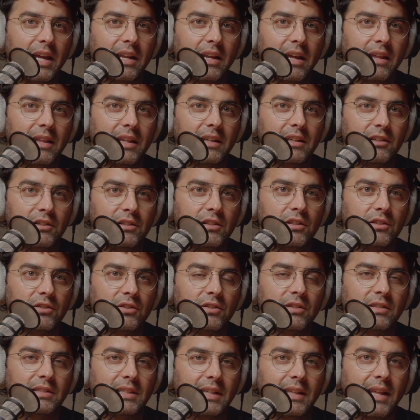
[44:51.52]
And I think you
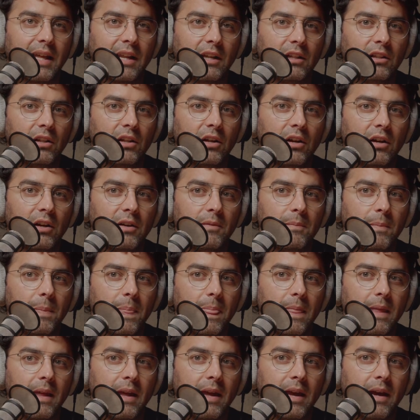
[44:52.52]
do see that a lot.
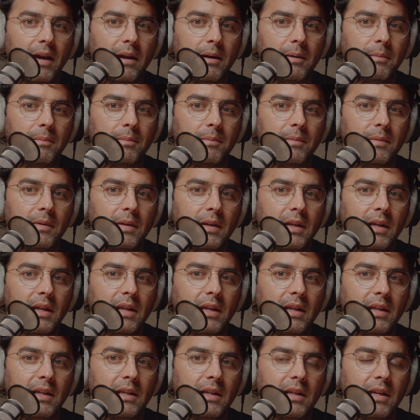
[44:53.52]

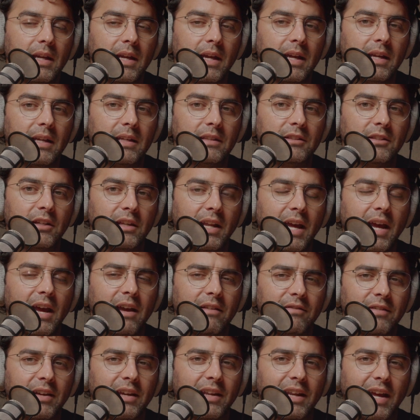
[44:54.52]
So to
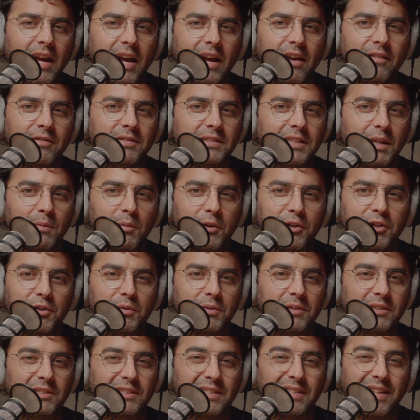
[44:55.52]
have someone
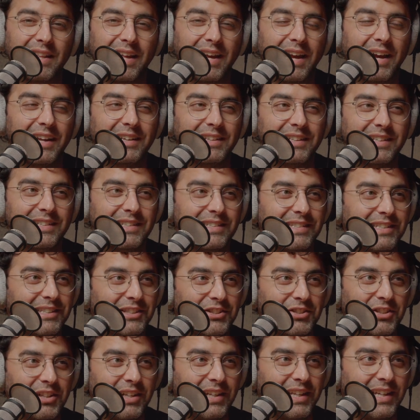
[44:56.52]
who is just there
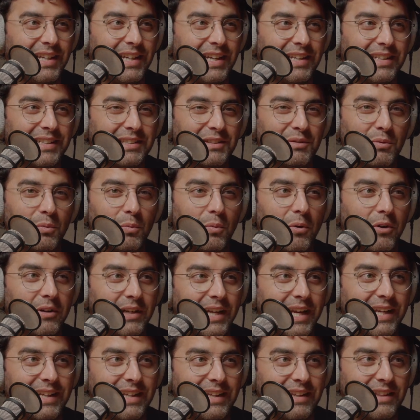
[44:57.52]
unconditionally and doesn't
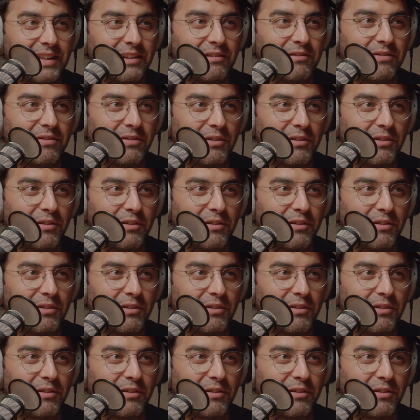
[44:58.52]
want anything